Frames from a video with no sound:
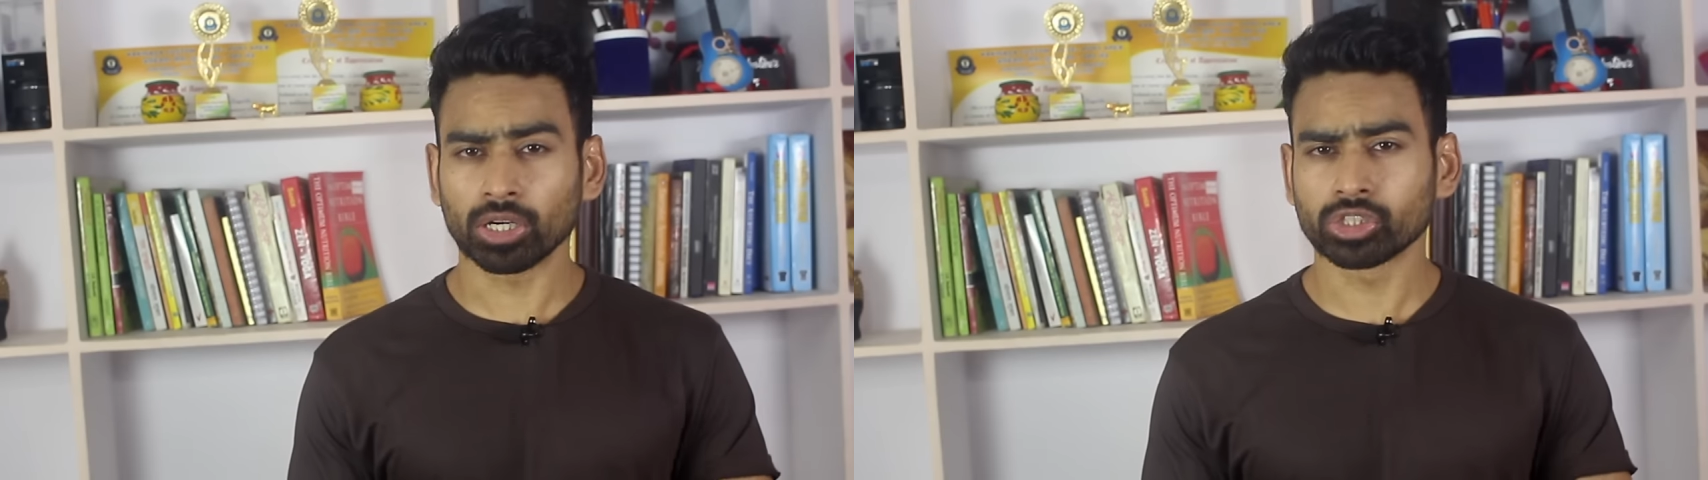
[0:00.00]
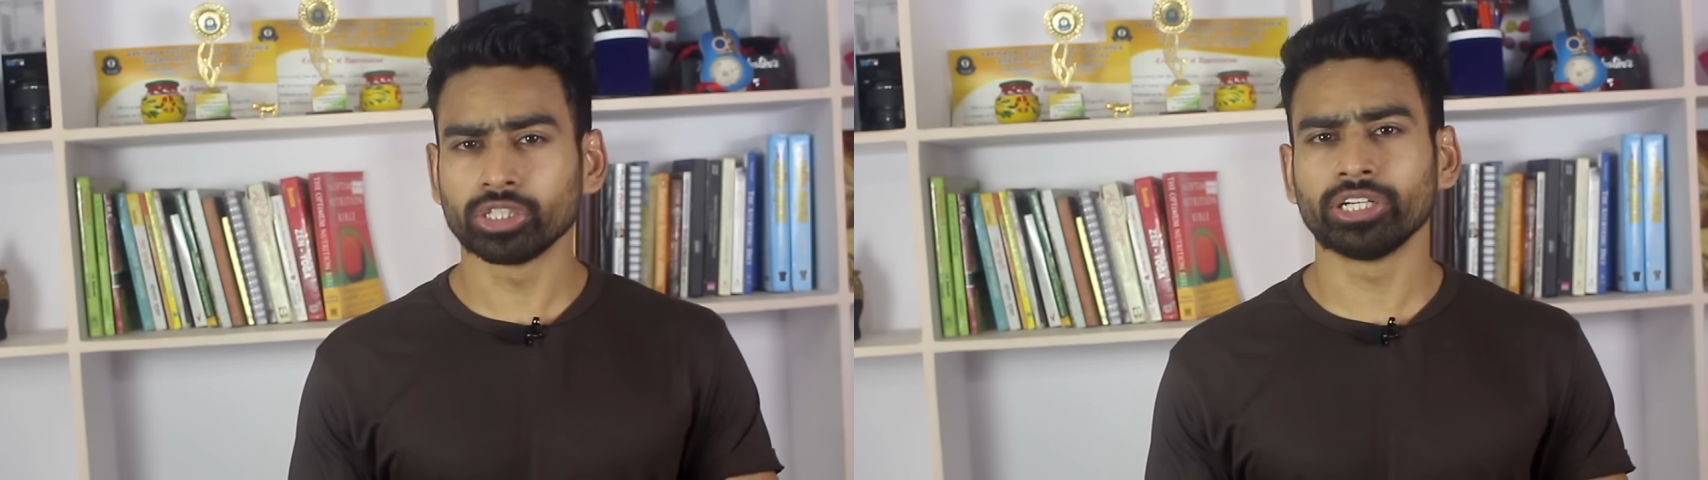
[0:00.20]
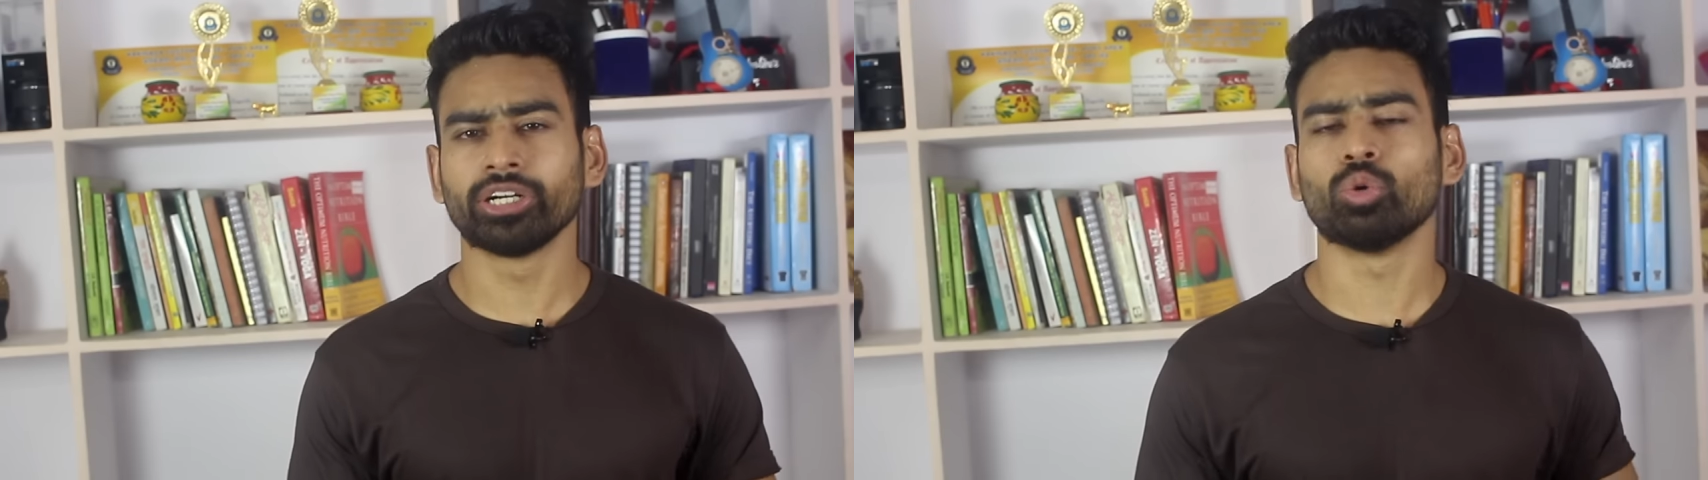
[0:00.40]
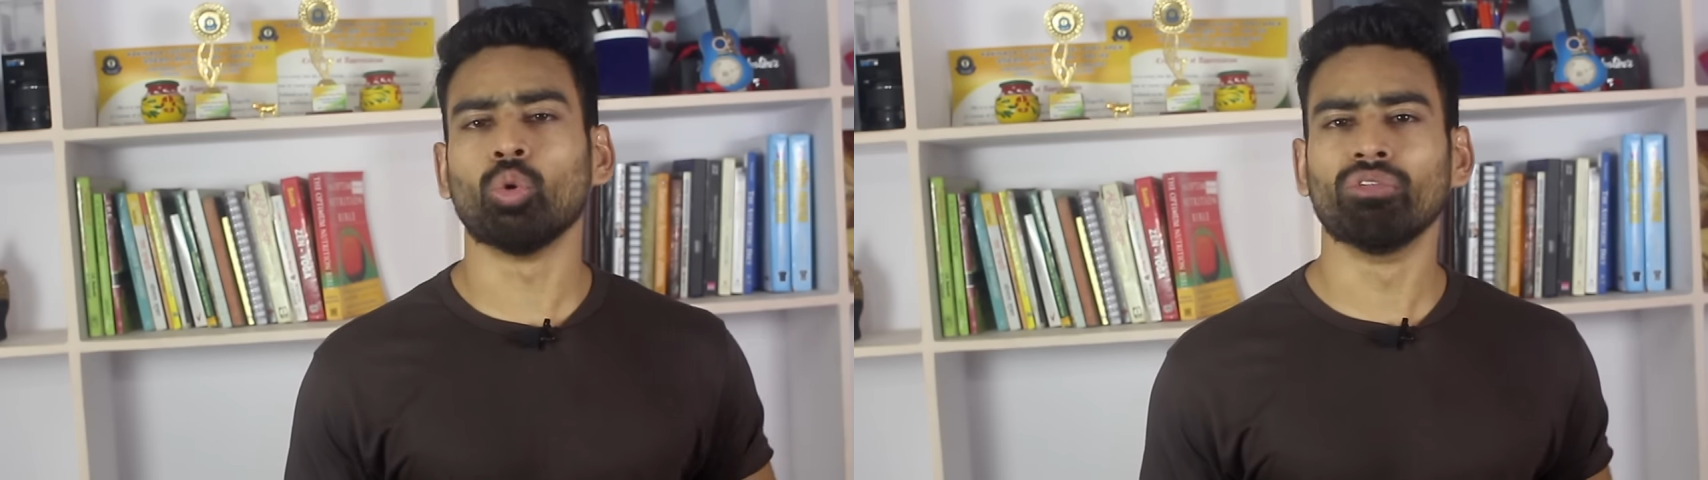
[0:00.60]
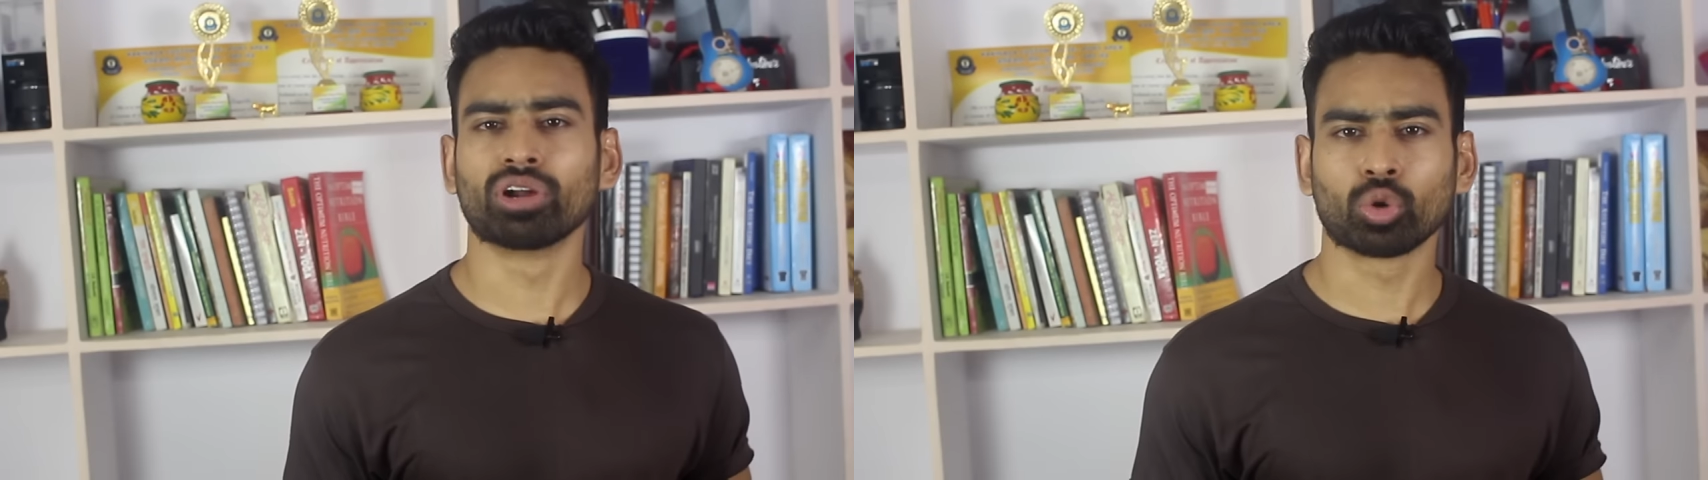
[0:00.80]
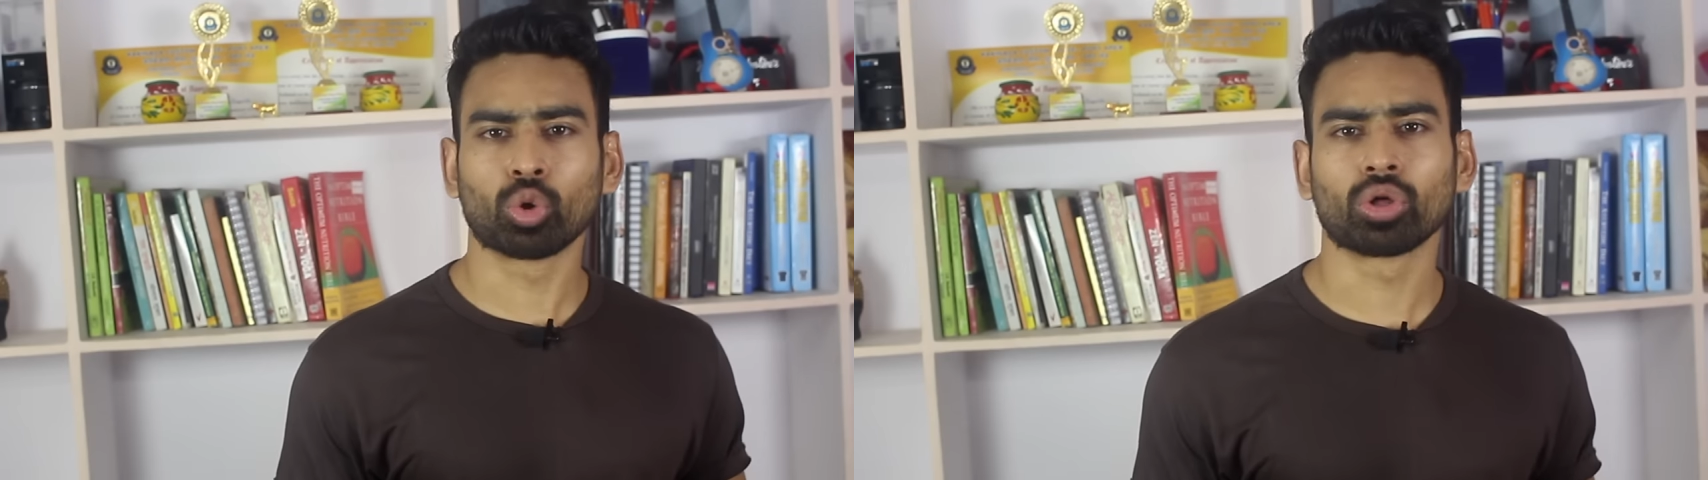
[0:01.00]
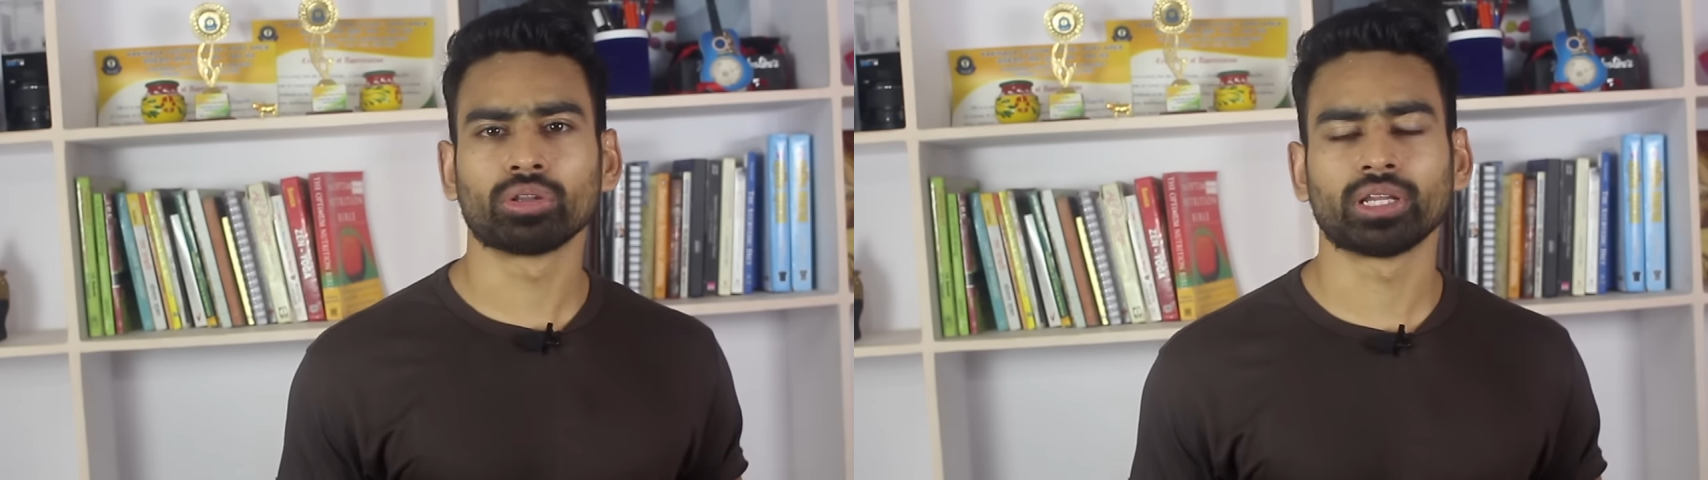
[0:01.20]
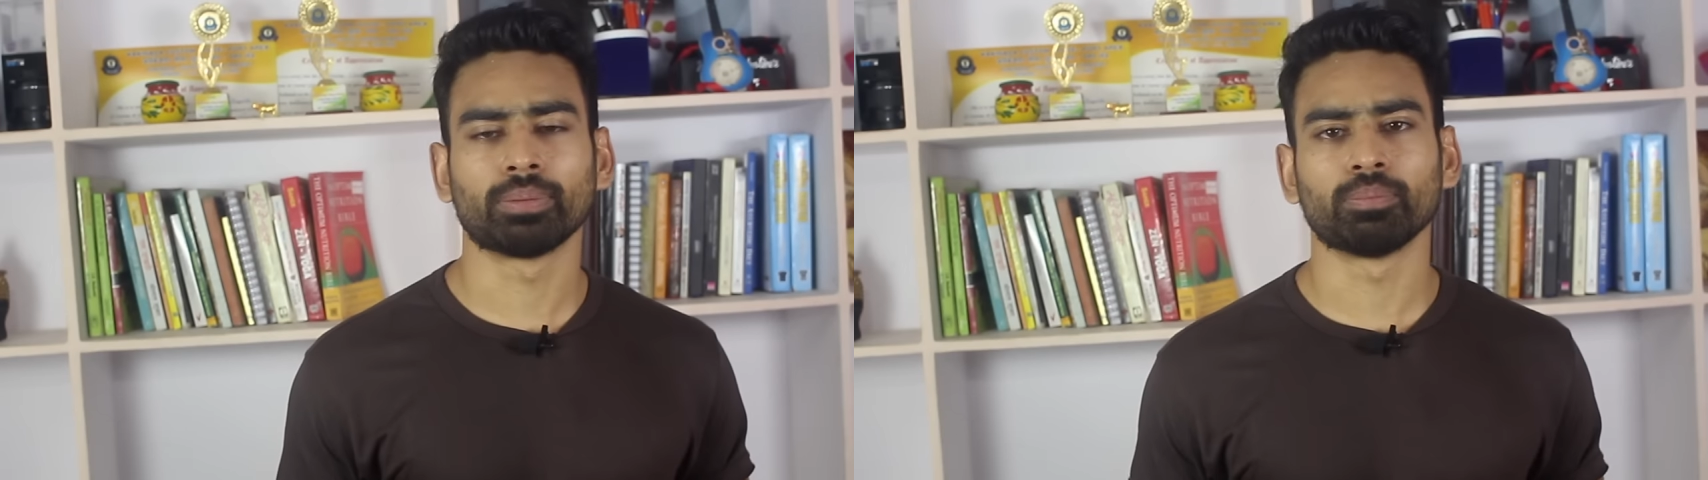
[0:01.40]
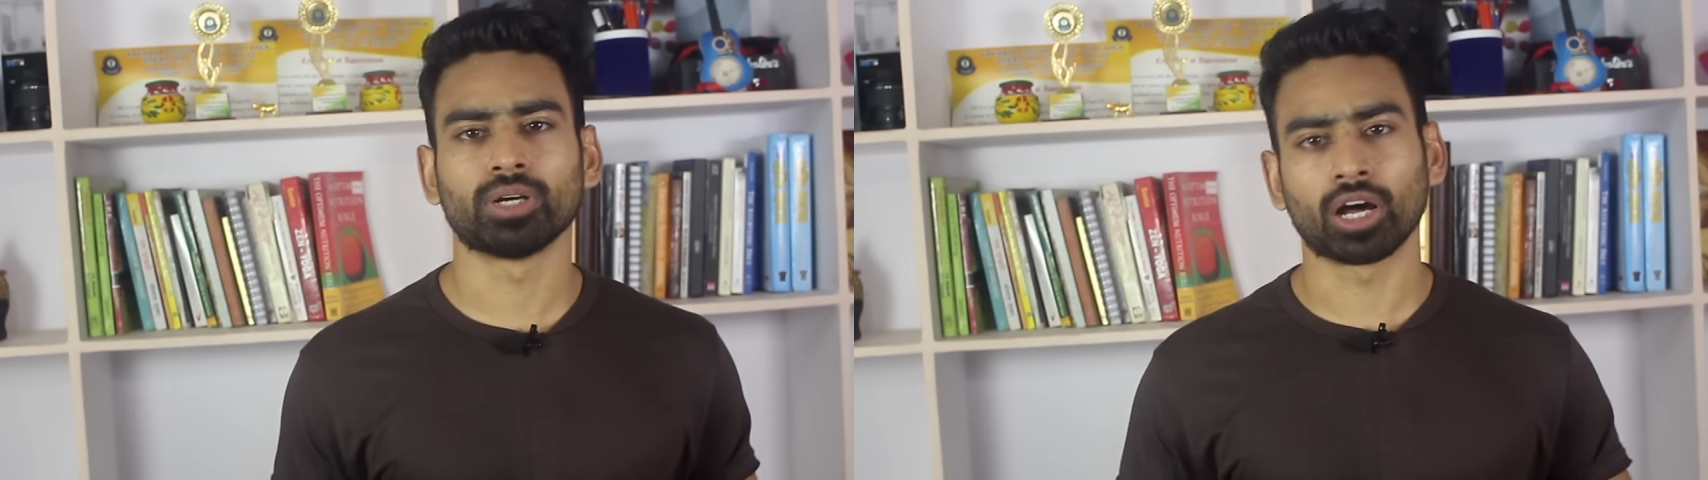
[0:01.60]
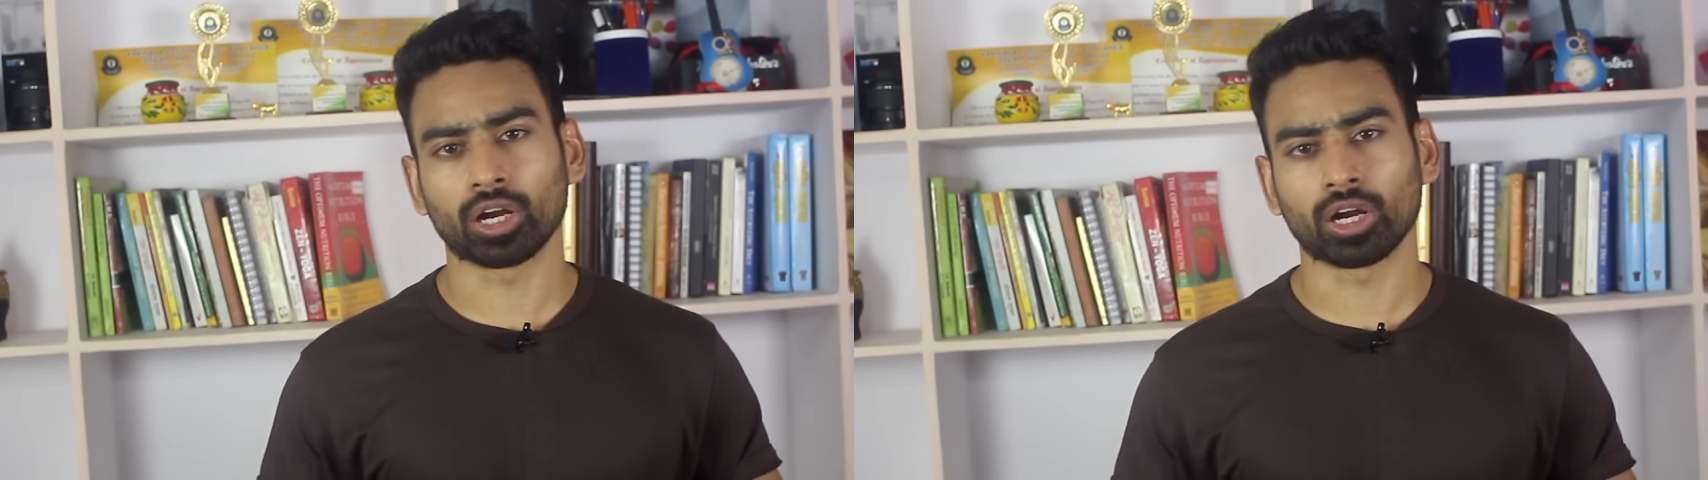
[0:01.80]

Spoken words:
much needed overload on them,